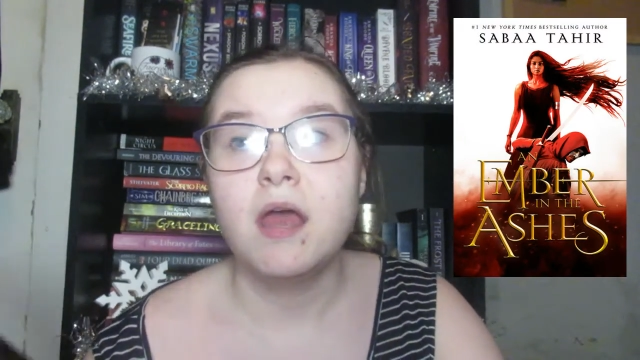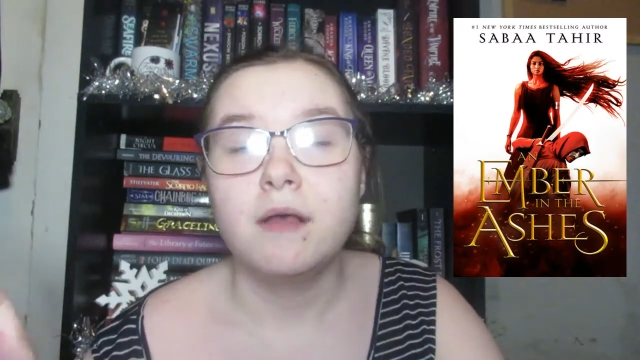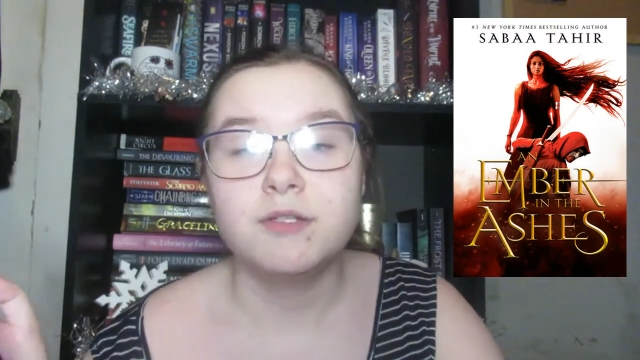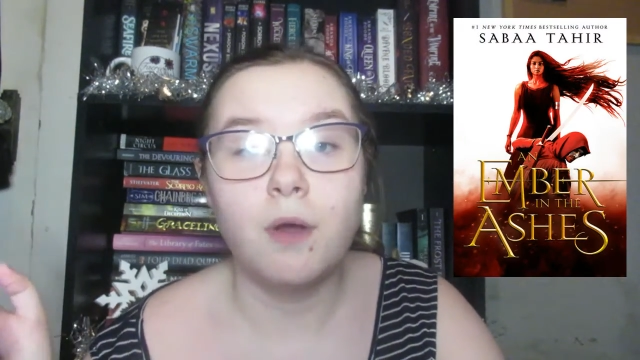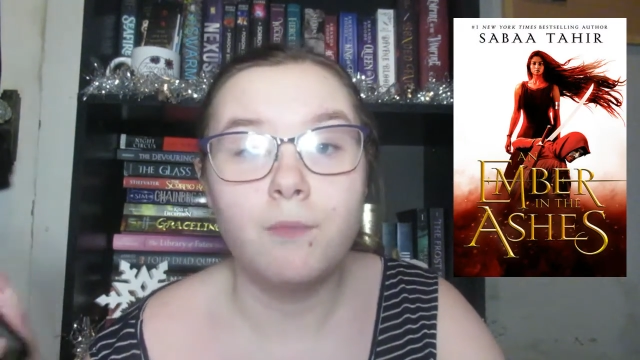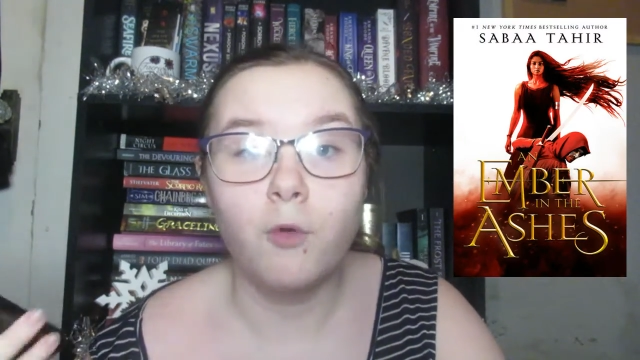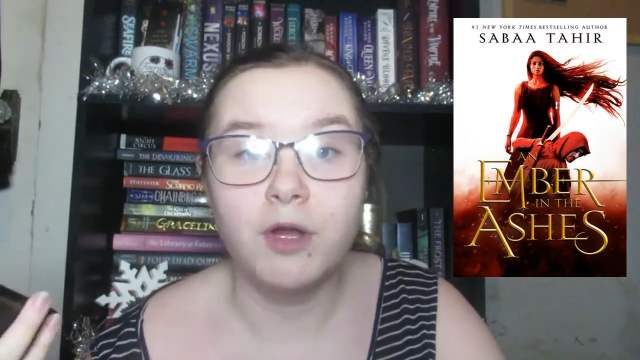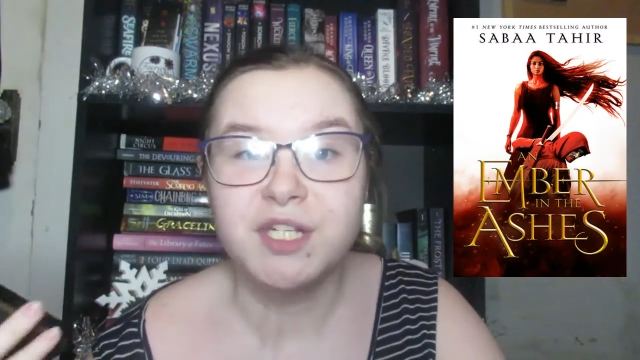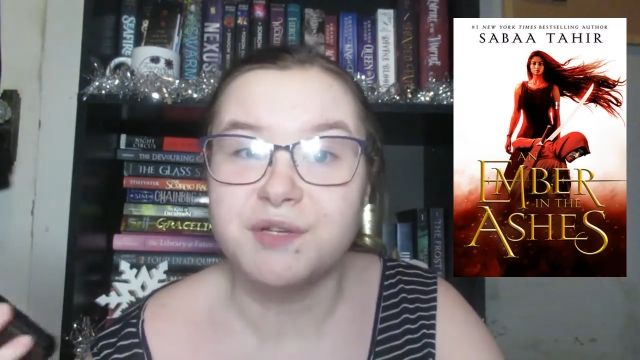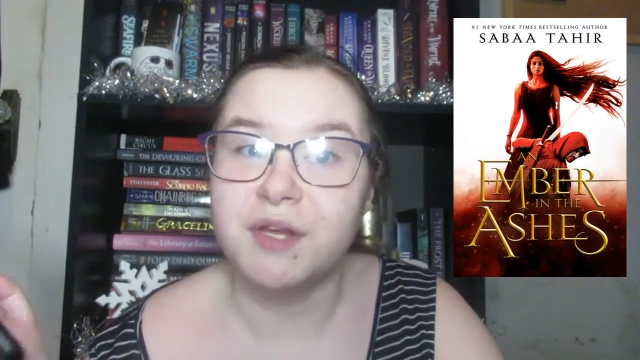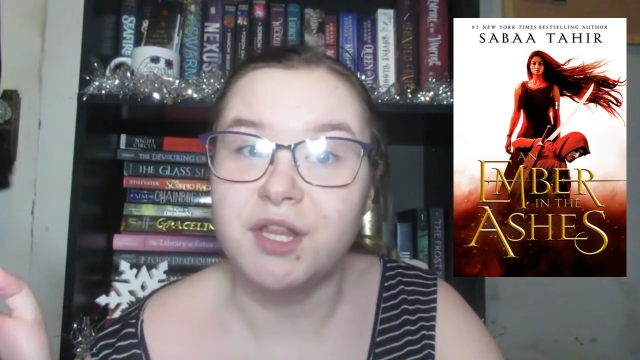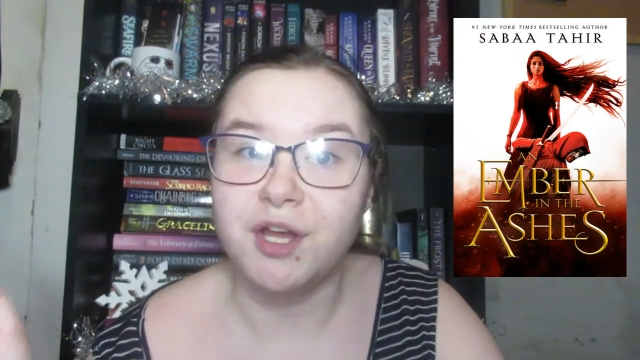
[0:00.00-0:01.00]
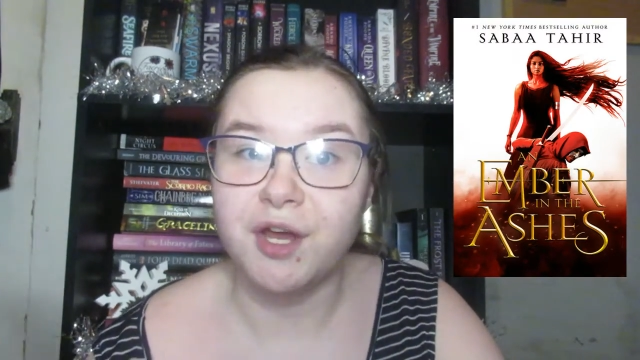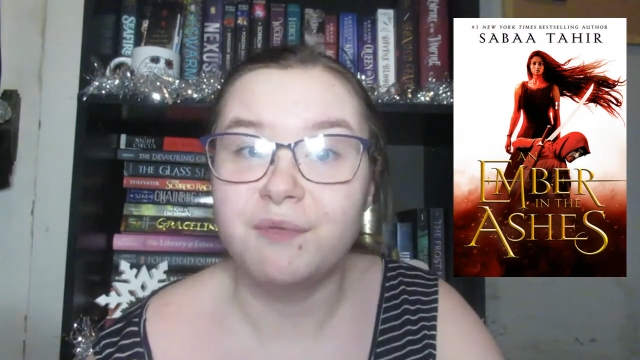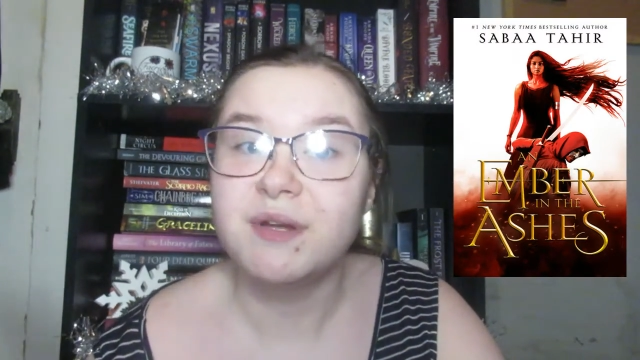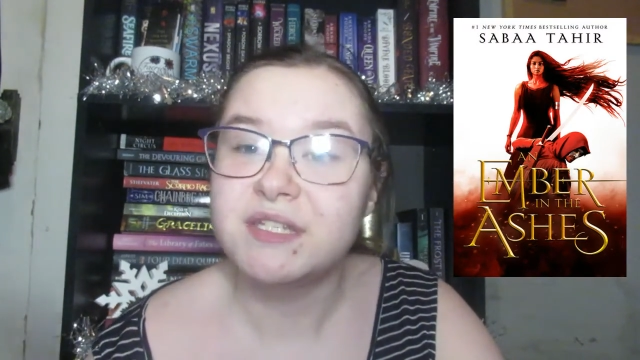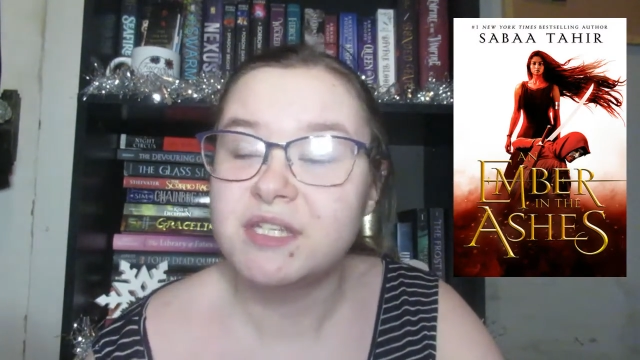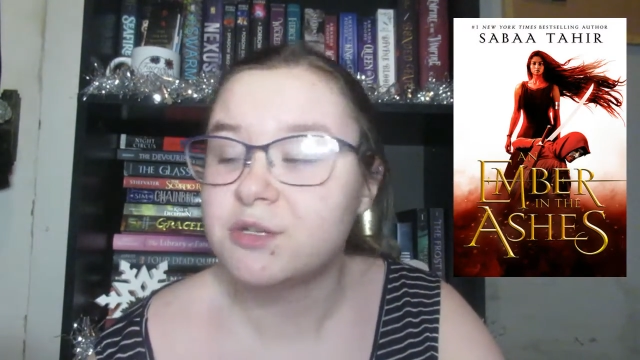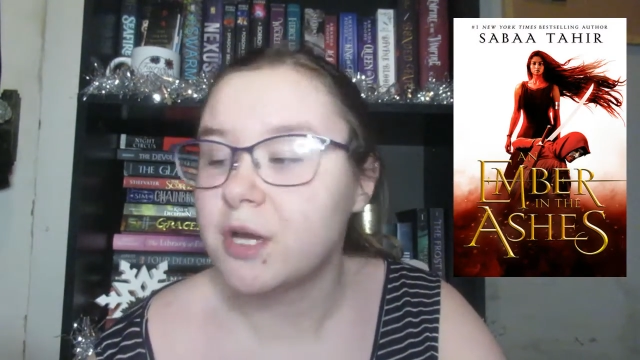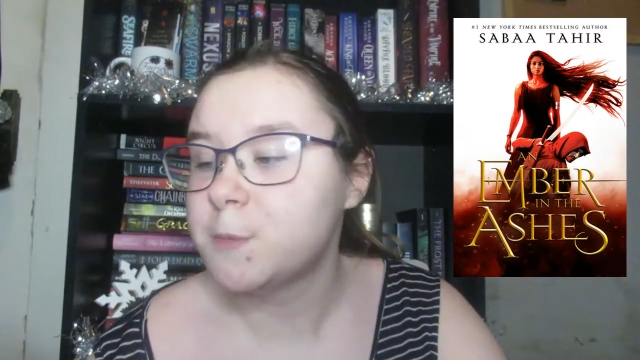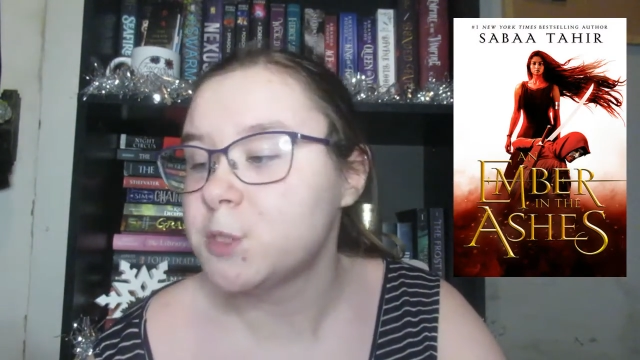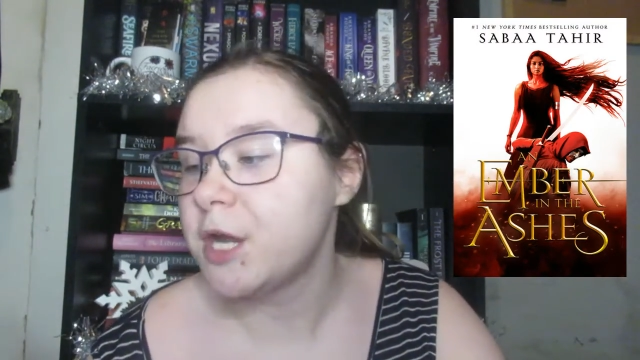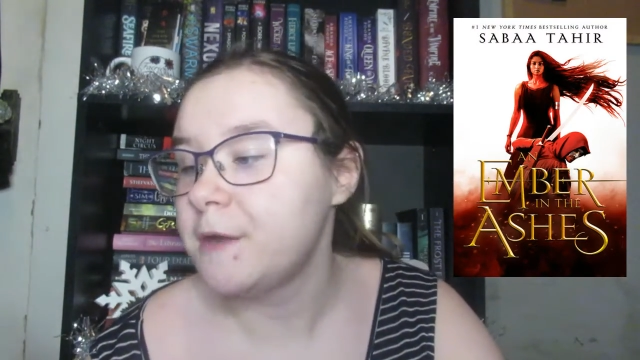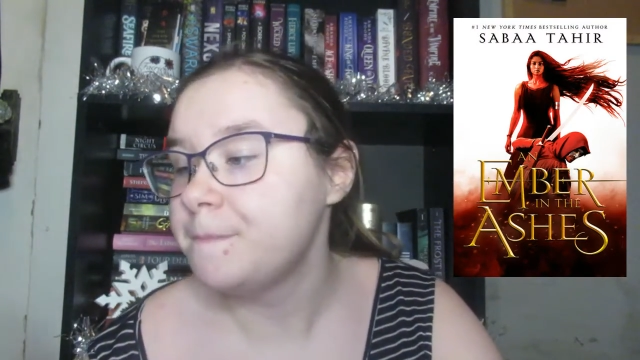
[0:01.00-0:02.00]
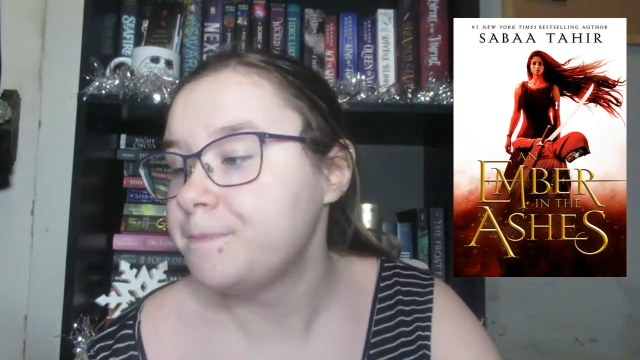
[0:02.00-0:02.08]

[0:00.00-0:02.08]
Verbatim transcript: so I'm going to read the Goodreads description.